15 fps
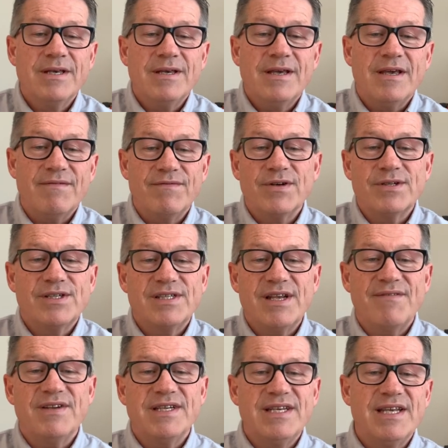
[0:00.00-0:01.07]
In verse
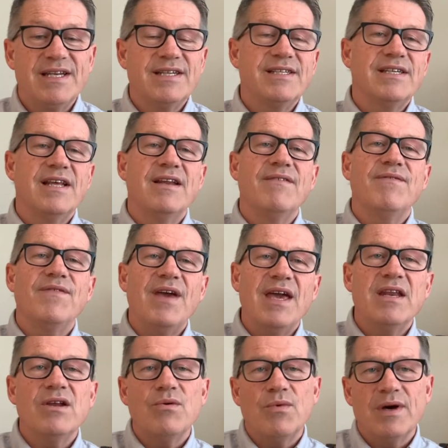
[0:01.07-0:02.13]
17, it said, if
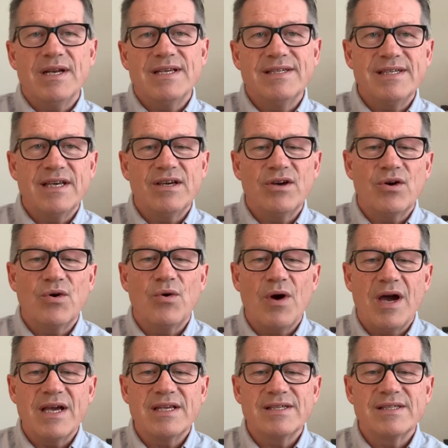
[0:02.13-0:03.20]
anyone is in
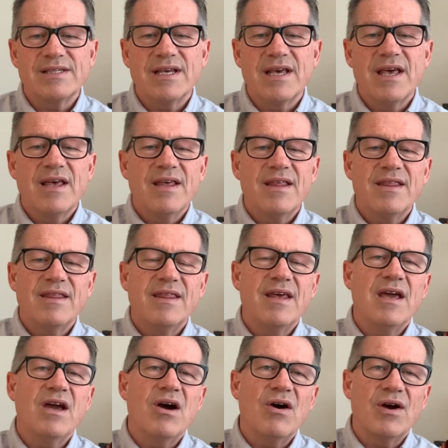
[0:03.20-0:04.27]
Christ,
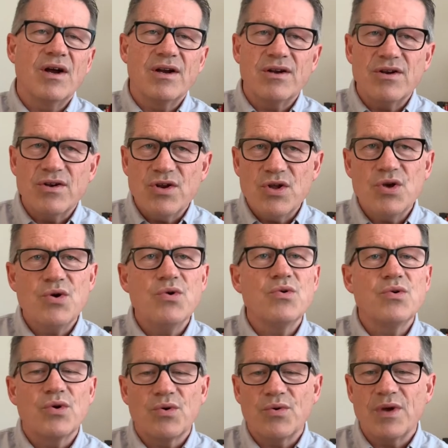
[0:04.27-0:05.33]
they are a new
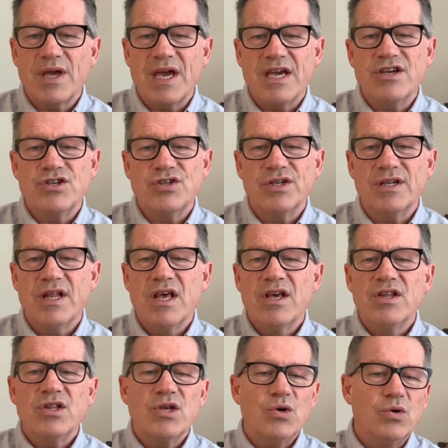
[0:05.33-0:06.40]
creation.
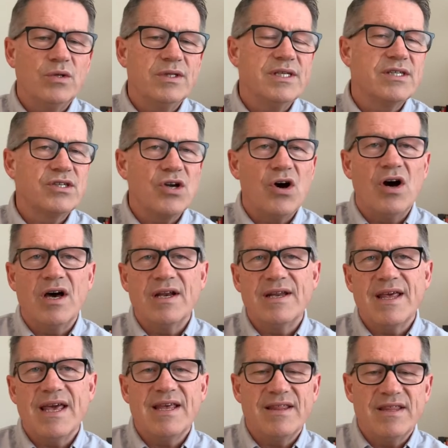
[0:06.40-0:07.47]
The old is gone
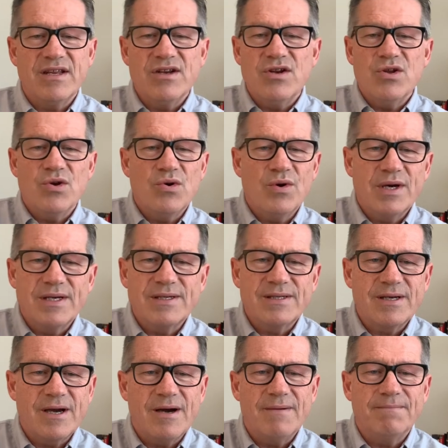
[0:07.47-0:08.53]
and the new has
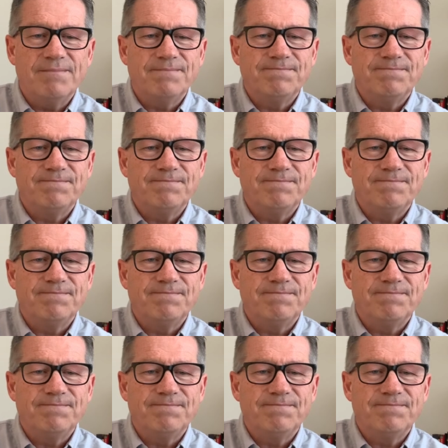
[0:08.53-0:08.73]
come.